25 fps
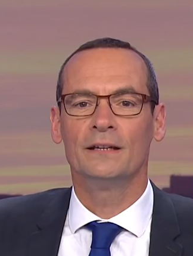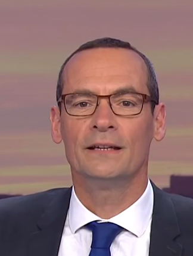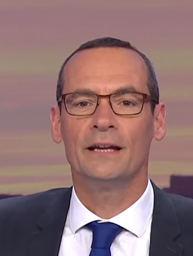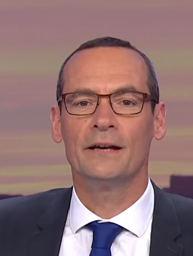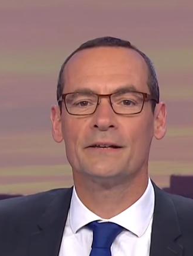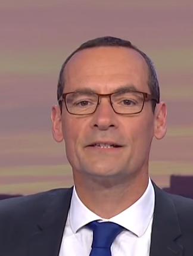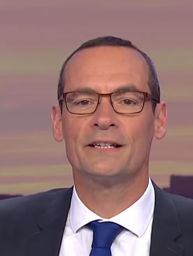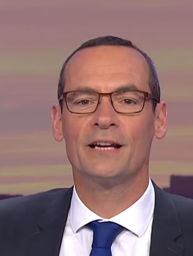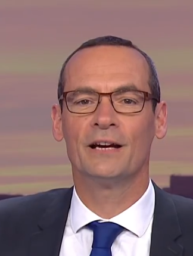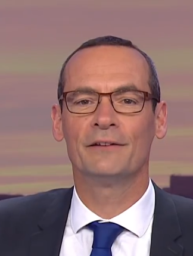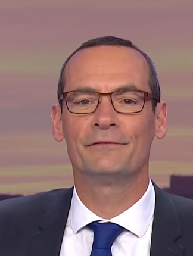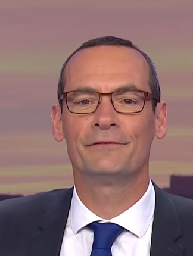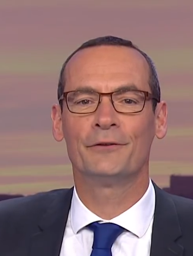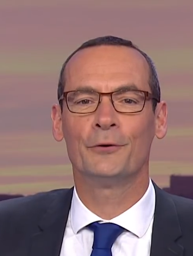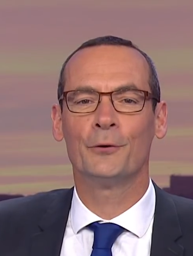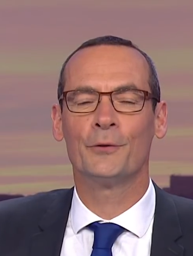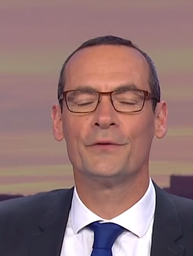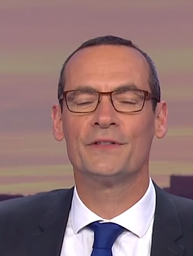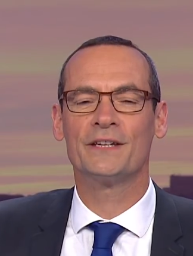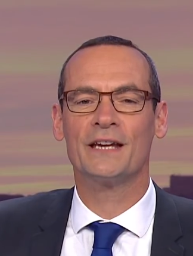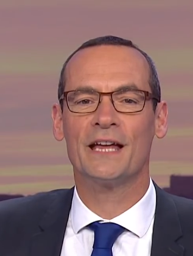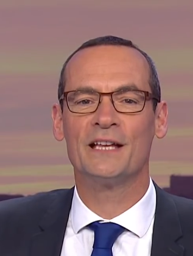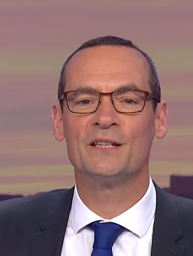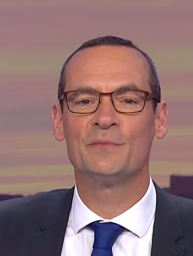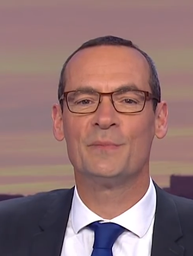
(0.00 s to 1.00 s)
Now it's time for
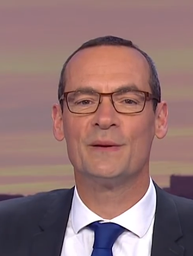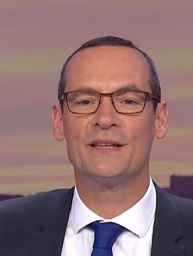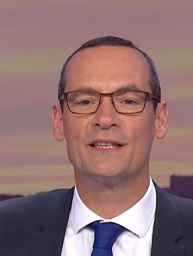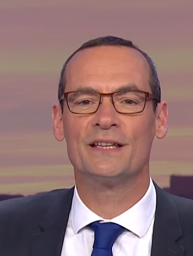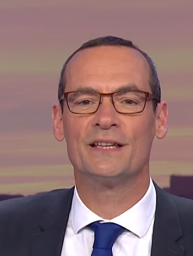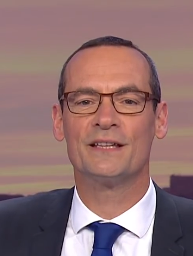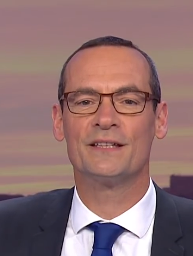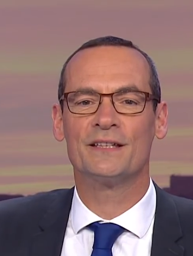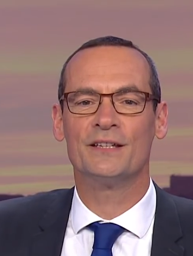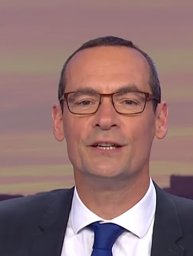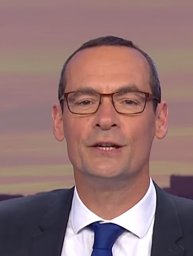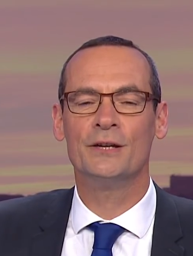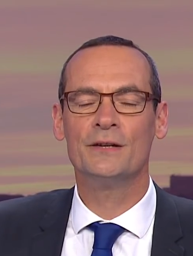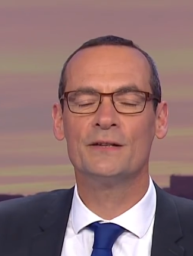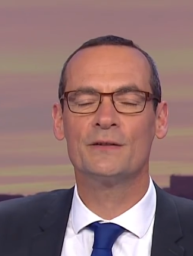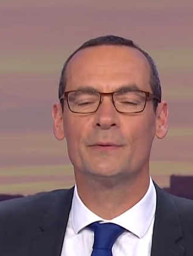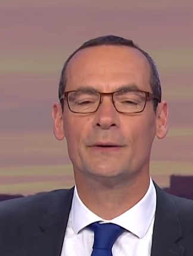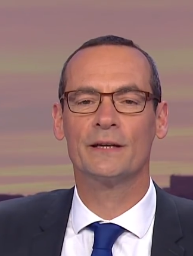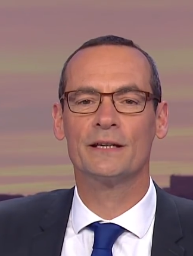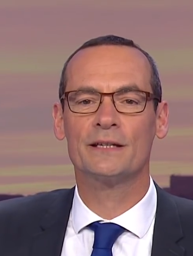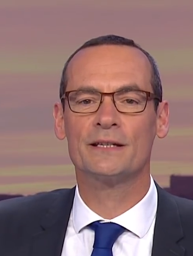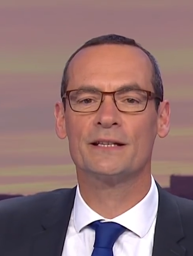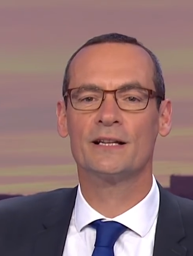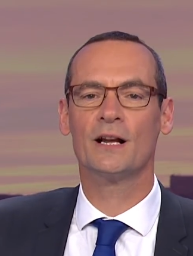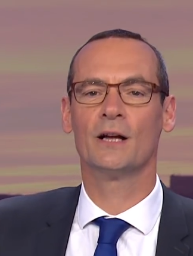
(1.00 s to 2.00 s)
the day's business news. We're
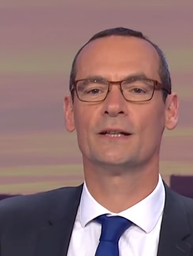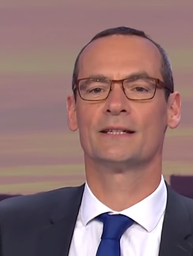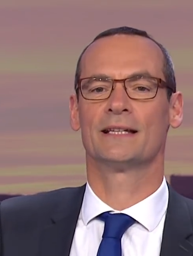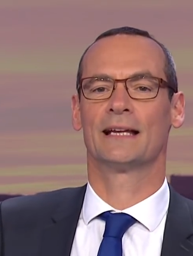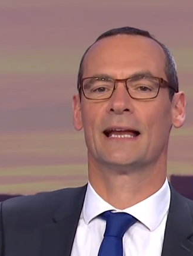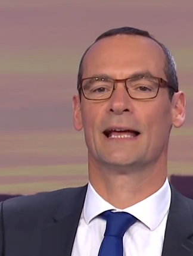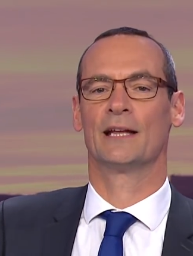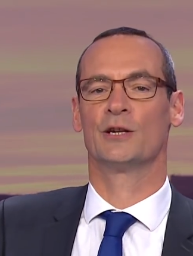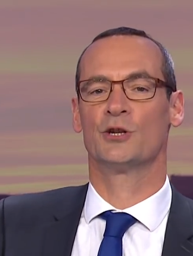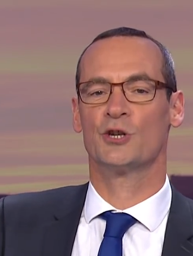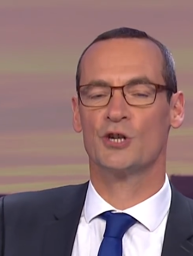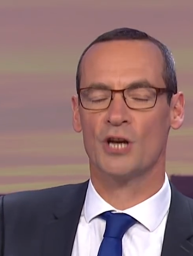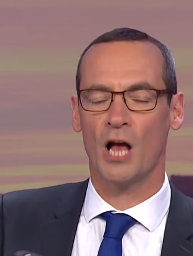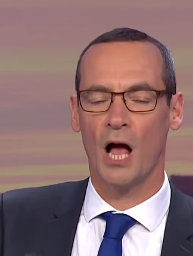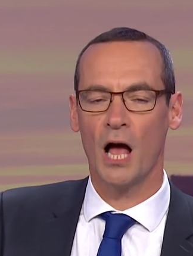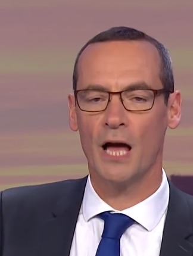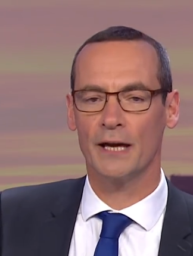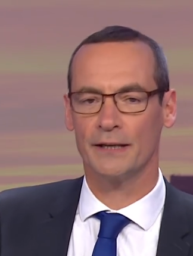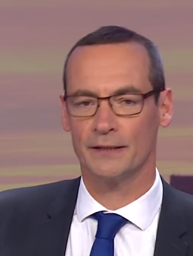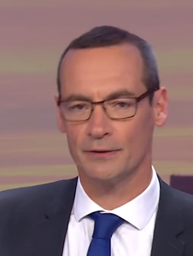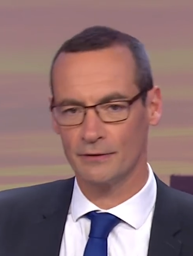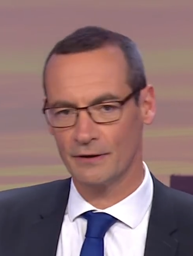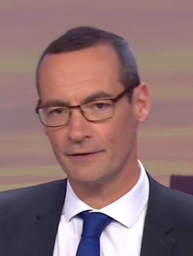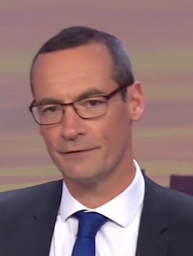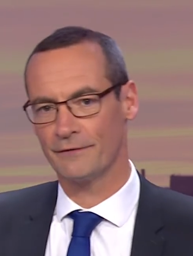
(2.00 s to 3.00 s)
going to start today in
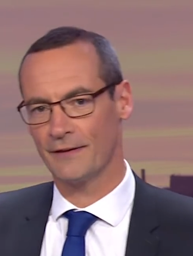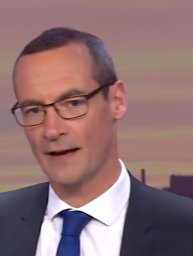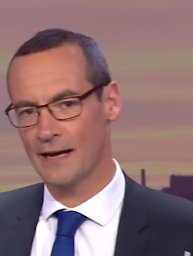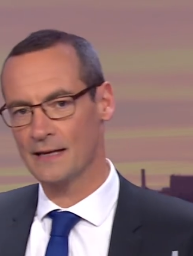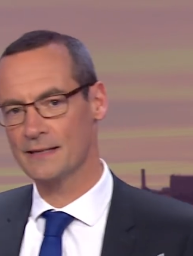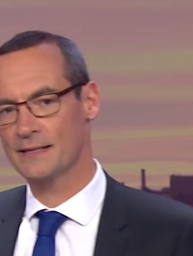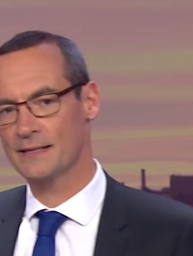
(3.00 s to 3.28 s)
China, in fact.